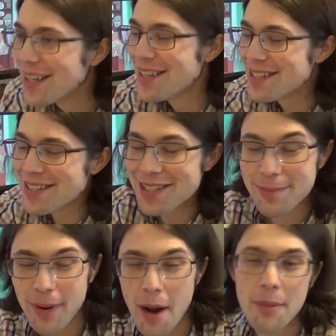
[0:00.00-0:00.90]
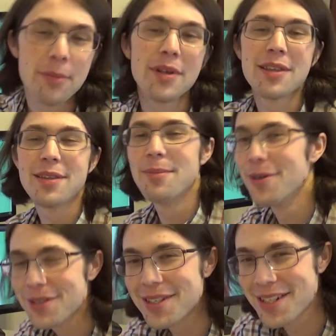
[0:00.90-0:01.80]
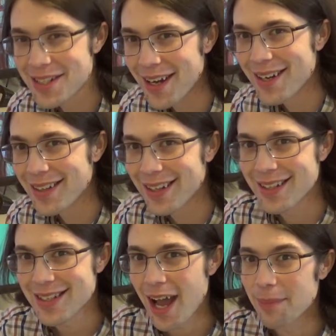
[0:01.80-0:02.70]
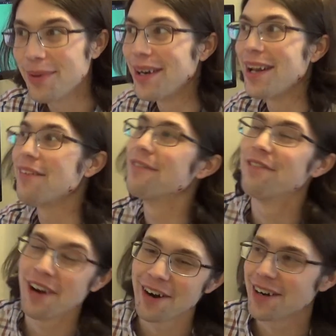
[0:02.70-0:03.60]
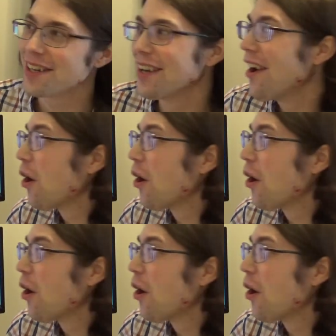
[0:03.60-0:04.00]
This is probably the most exciting thing that's happened in a very